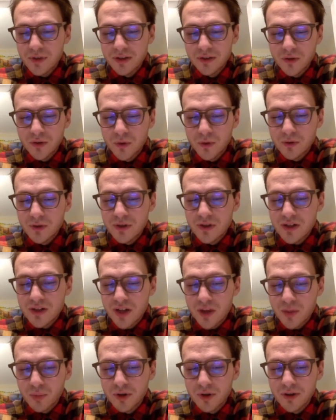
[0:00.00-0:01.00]
trash is
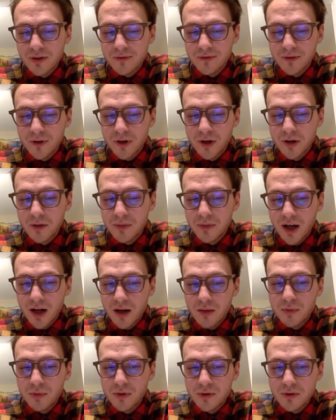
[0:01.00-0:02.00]
something totally
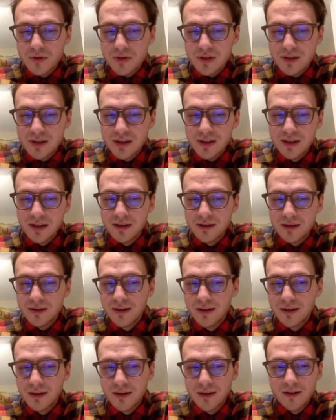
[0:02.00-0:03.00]
separate from
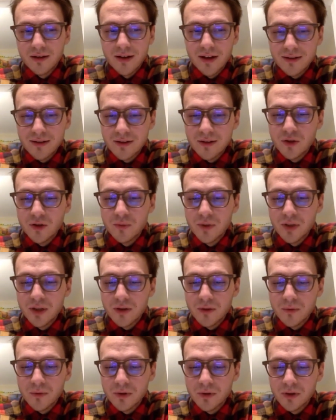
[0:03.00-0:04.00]
compost. And
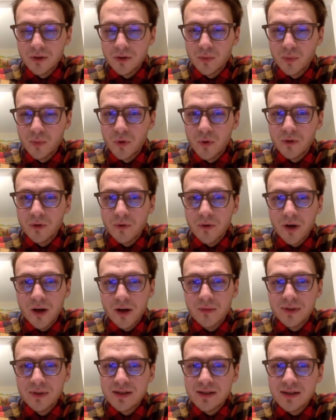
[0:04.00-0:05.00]
I think you make a
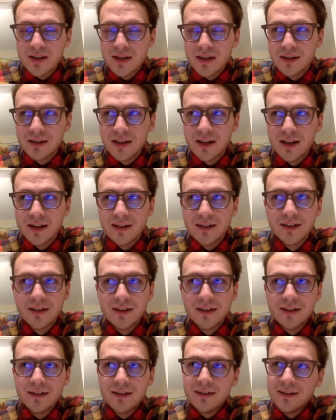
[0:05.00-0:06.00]
really good point, Rob,
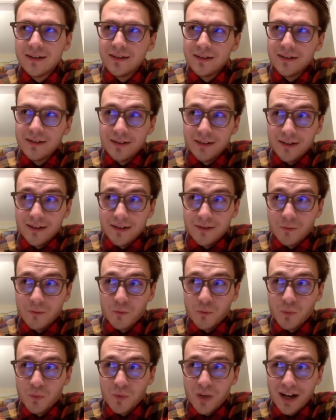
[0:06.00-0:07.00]
in saying that
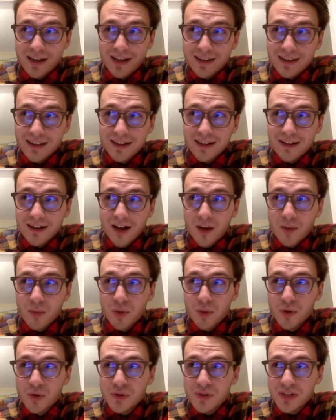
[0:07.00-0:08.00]

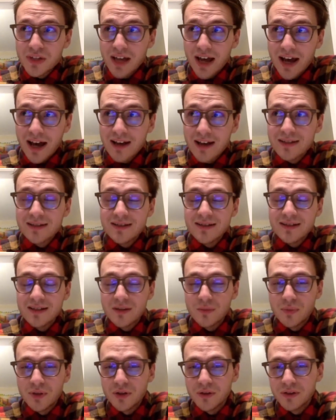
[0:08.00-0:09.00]
I think
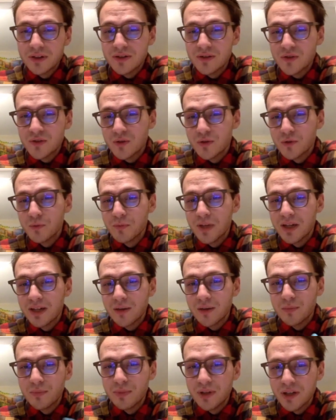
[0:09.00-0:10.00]
compost has the
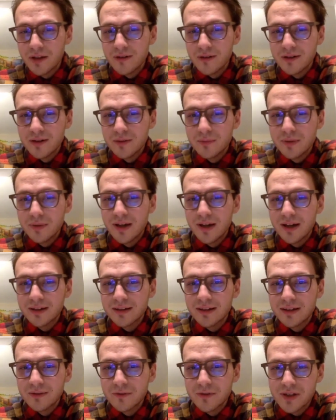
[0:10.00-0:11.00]
ability to make a
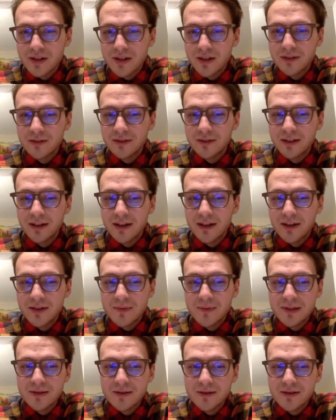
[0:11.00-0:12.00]
bigger impact
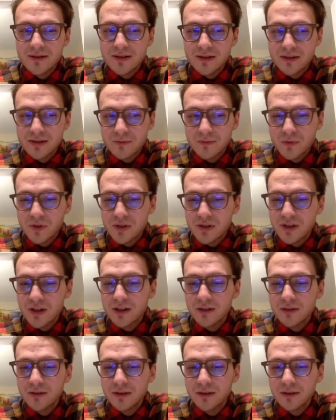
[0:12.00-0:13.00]
than recycling has,
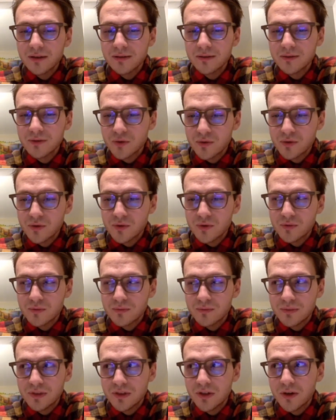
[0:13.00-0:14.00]
because
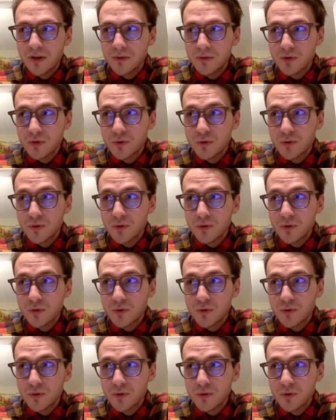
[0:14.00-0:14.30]
recycling,